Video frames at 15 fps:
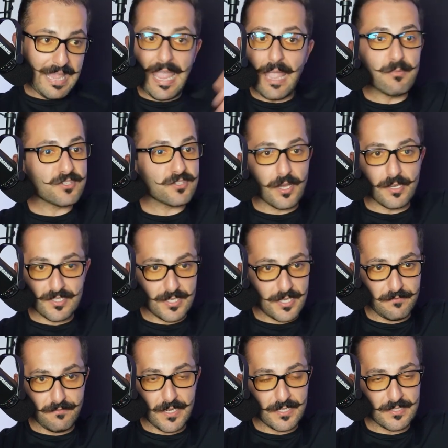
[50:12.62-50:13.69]
Amazon is
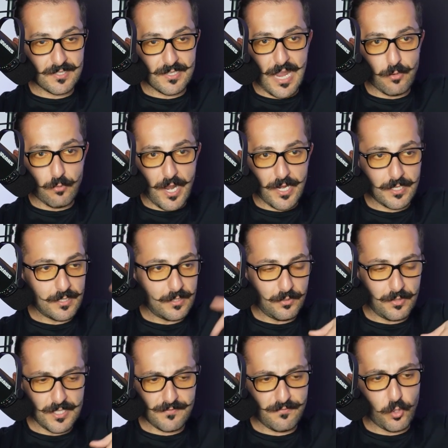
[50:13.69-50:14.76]
going to fucking
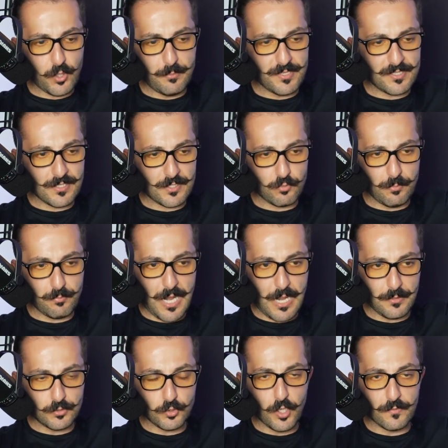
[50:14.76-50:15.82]
skyrocket. These four businesses will
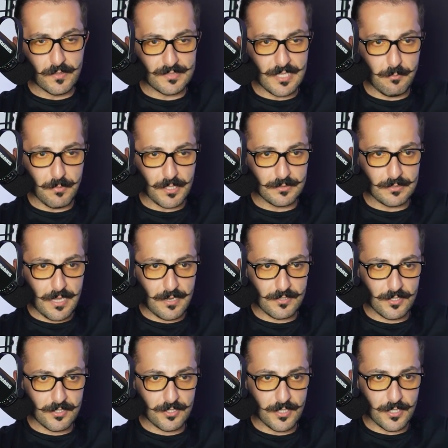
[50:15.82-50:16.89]
probably do over $10 million
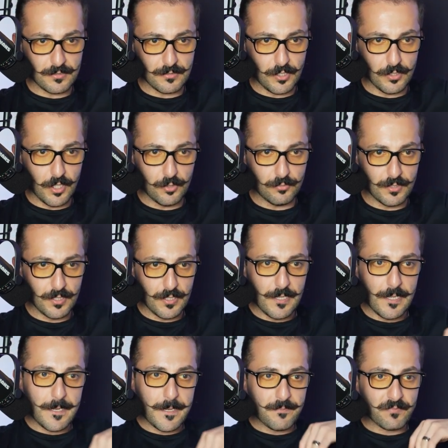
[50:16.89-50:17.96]
this year alone.
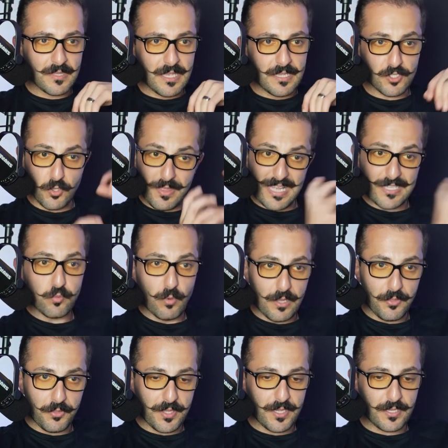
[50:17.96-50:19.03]
So that's
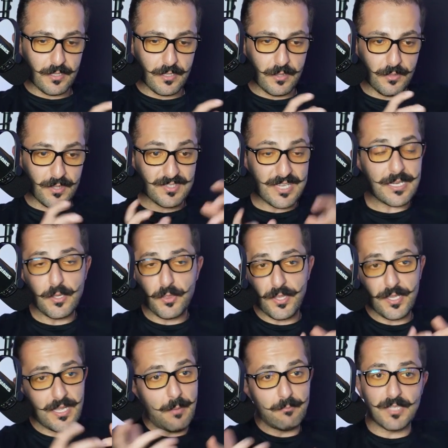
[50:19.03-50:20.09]
one thing. The second
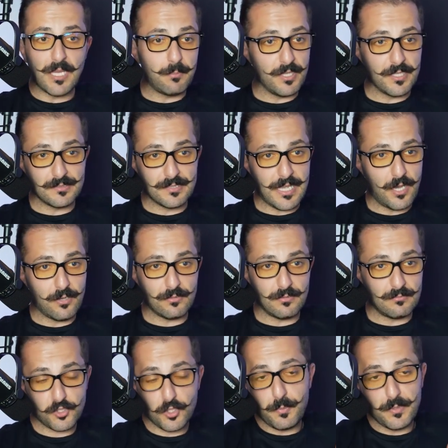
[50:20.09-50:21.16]
thing I'm doubling
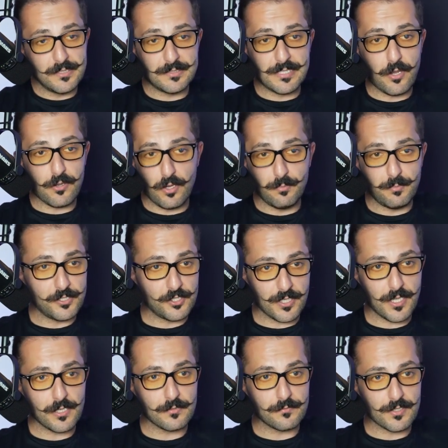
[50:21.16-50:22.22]
down, tripling down on
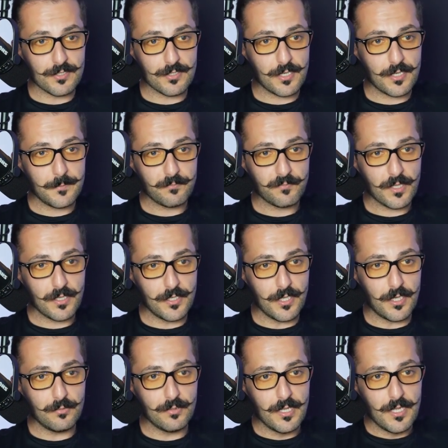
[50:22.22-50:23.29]
BJK University, yeah. you
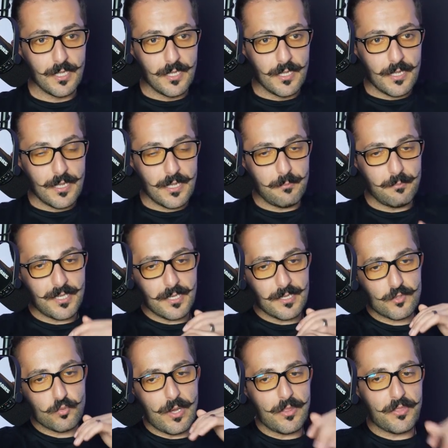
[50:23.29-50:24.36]
know,
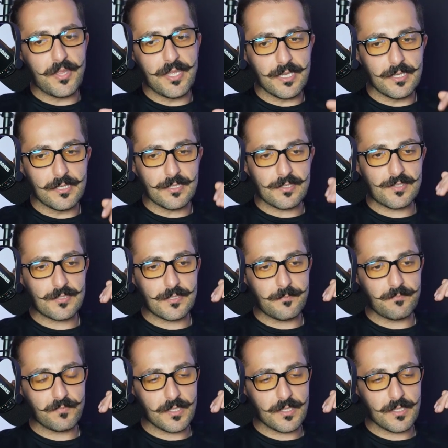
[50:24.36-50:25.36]
because one thing is